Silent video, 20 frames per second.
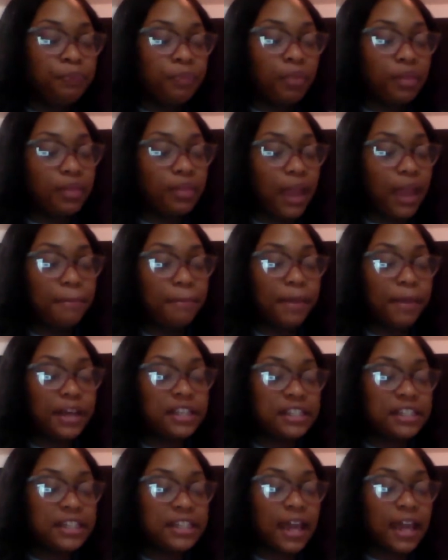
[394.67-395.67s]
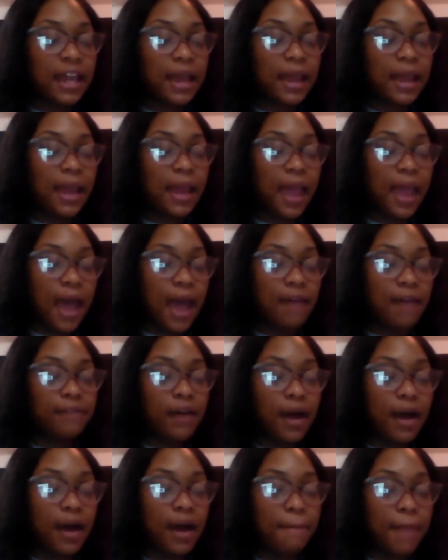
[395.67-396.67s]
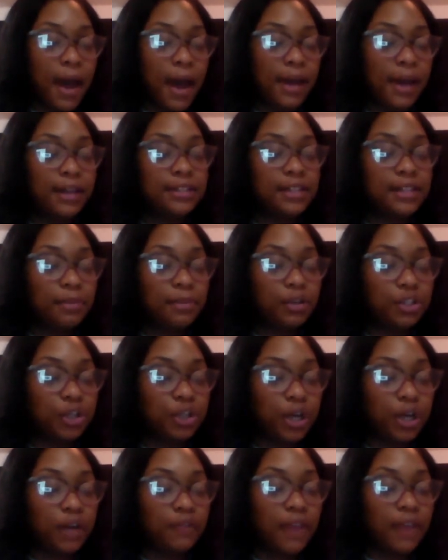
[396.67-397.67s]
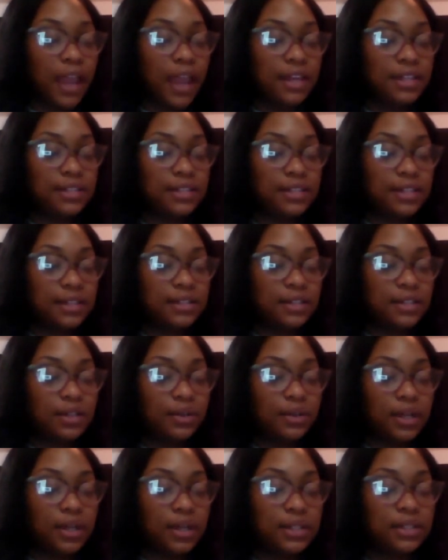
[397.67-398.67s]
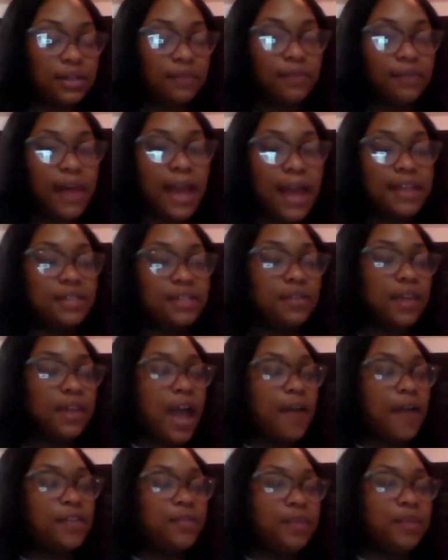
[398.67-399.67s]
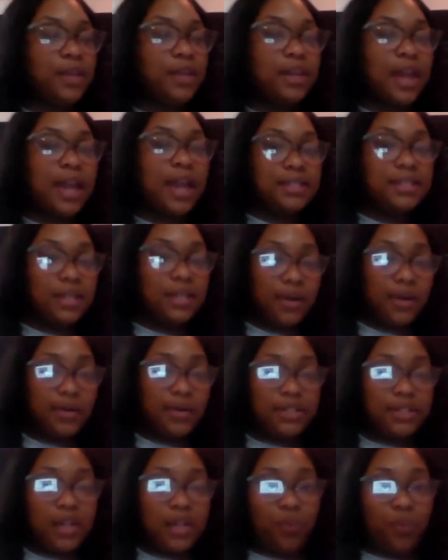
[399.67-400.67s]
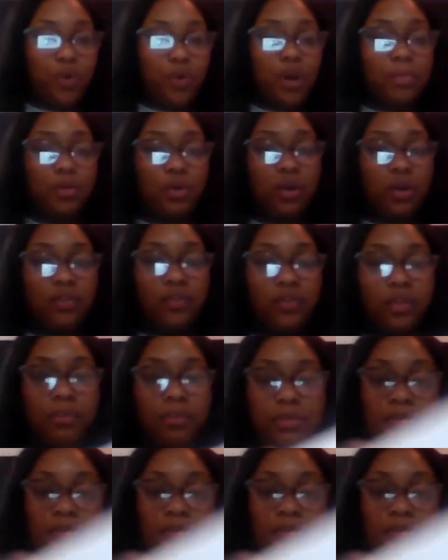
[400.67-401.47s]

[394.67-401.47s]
They must have a body temperature of 86 degrees to fly, so they have to be nice and cozy and warm in order for them to